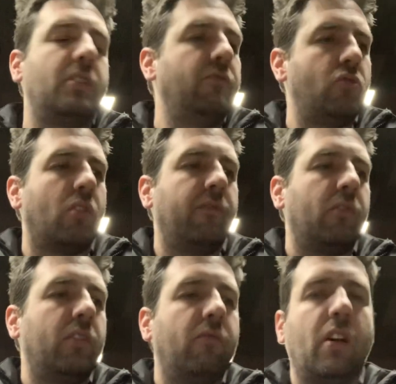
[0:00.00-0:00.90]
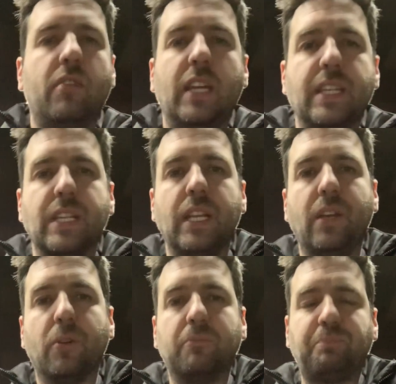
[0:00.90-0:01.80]
If you drive it on the road, it is
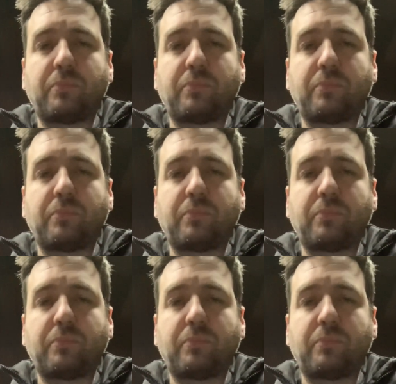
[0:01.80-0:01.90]
illegal,